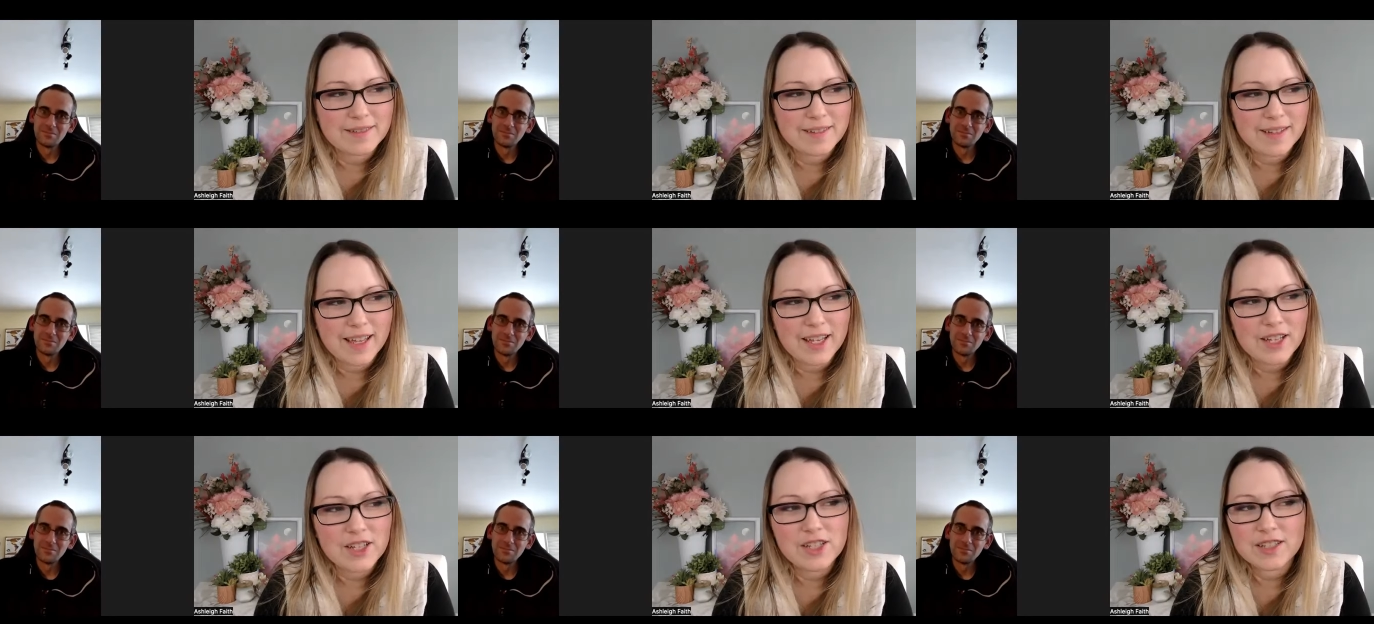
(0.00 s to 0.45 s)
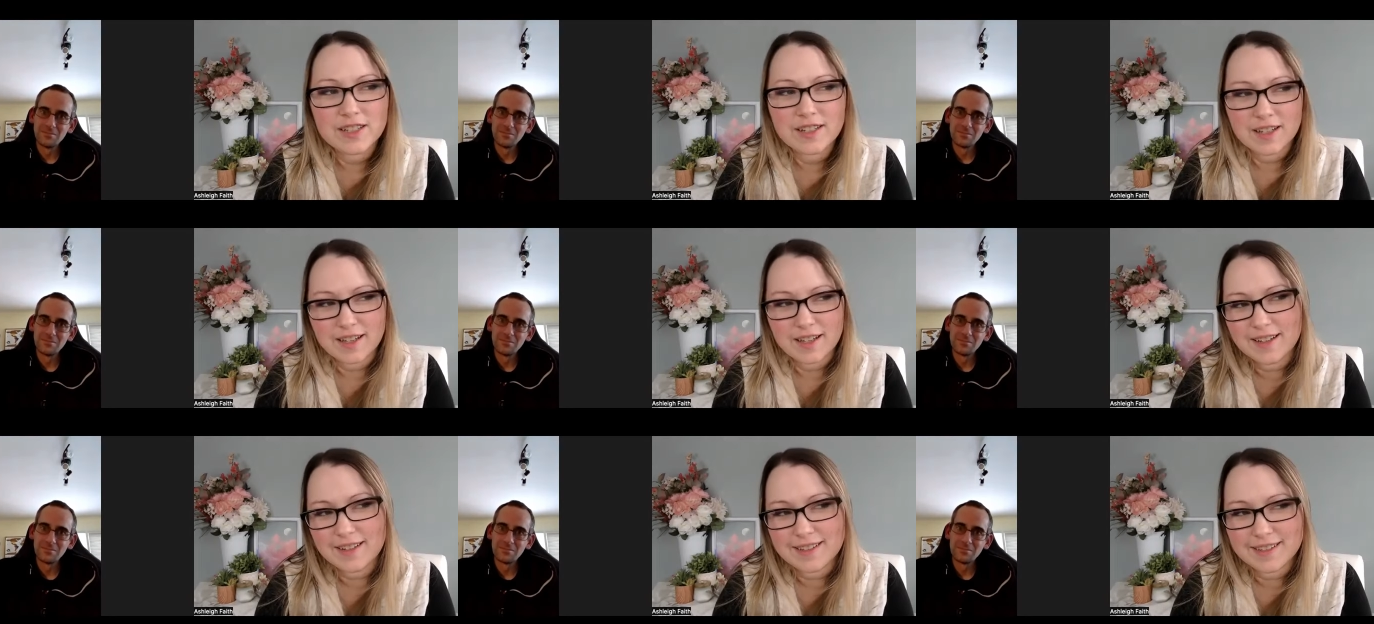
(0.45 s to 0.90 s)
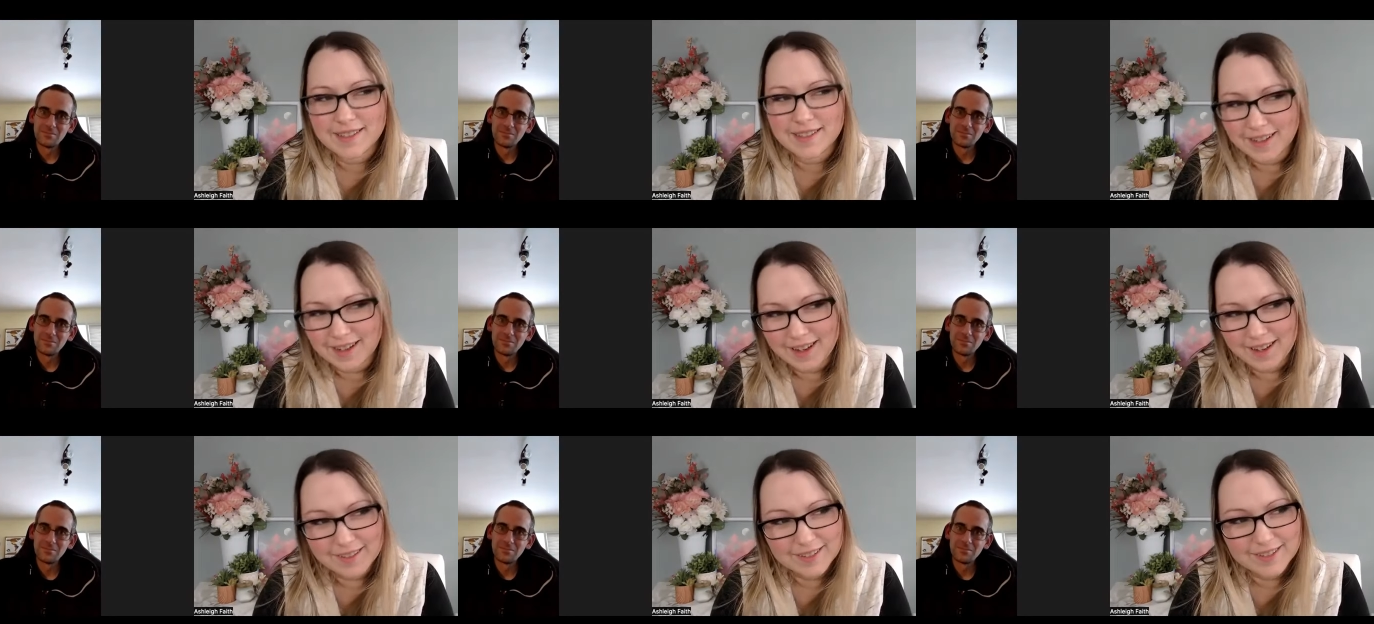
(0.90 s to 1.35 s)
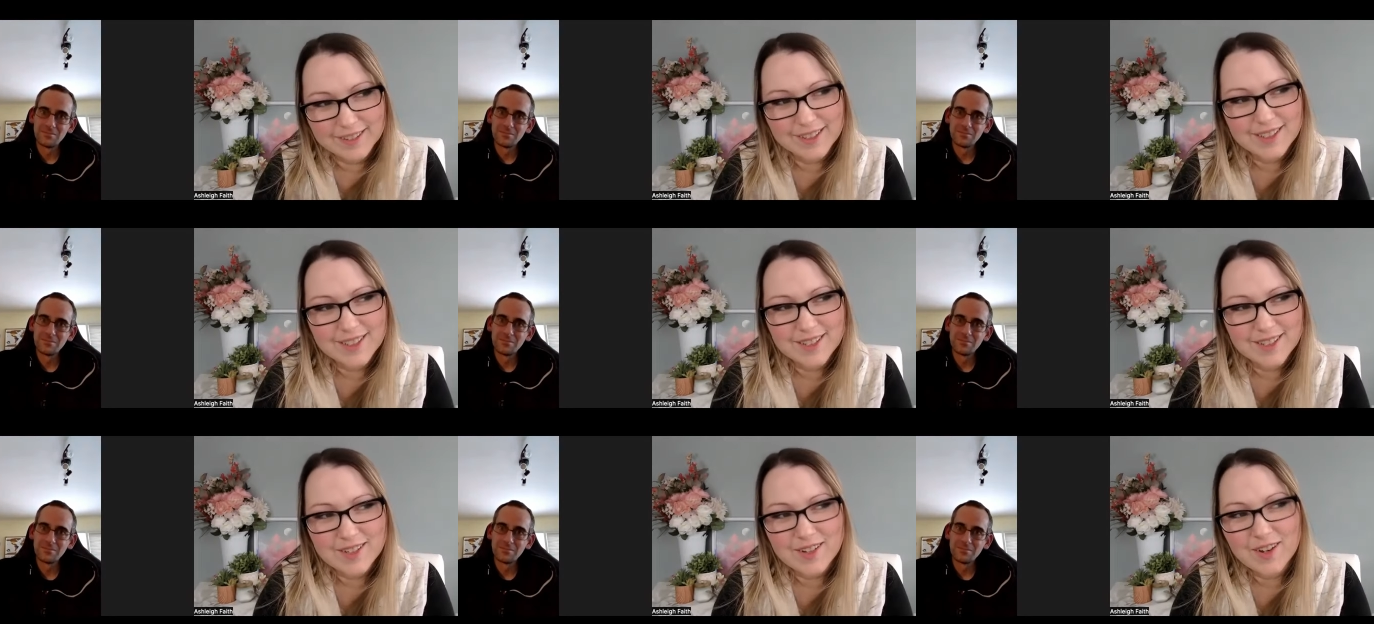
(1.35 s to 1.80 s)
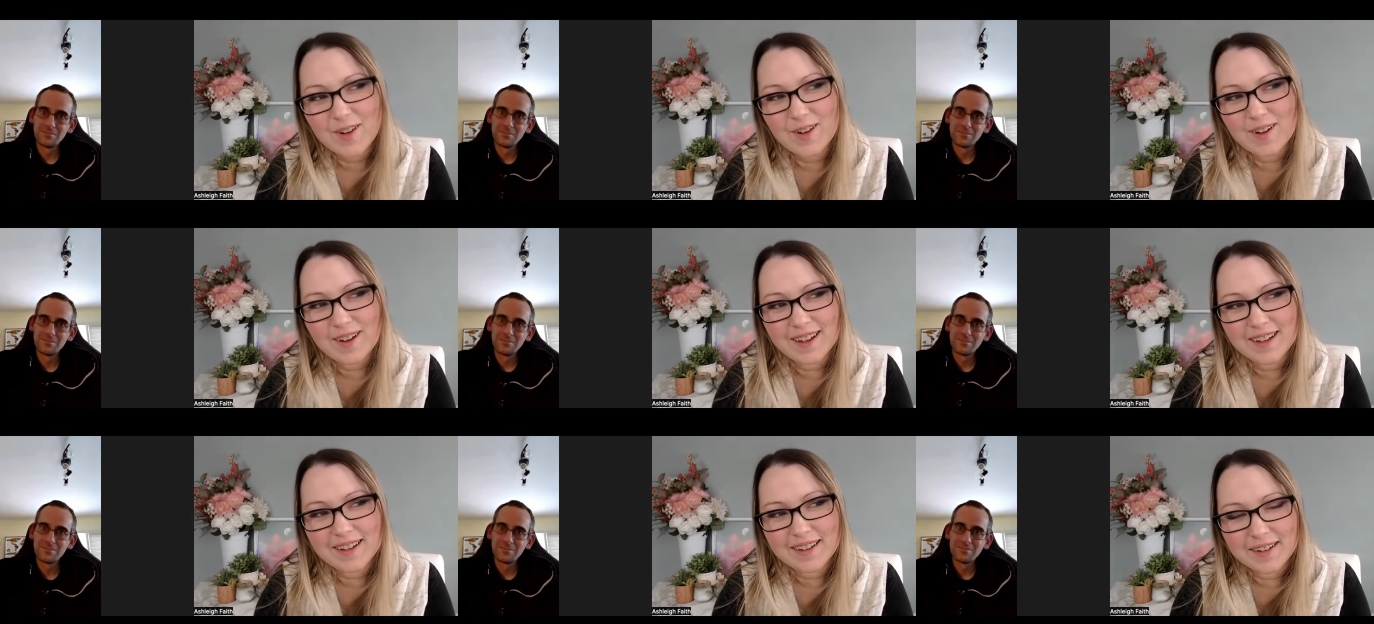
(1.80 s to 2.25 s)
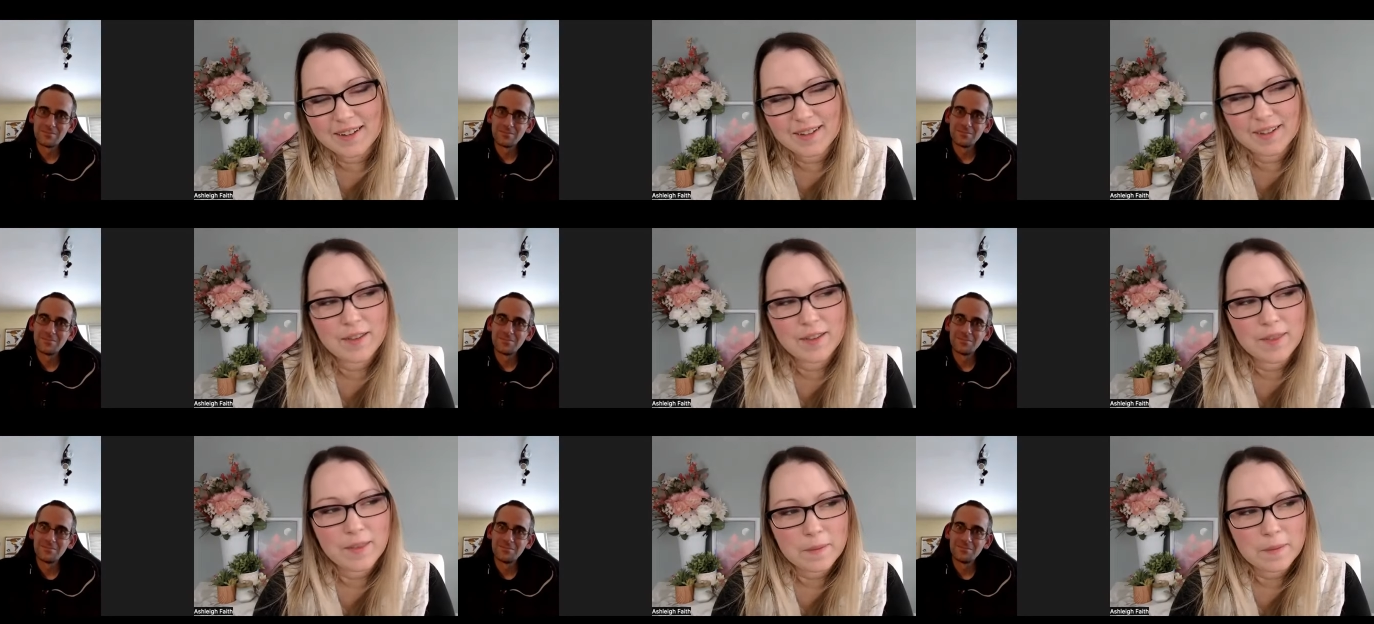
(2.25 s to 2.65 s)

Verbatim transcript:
Speaker 1: educate others on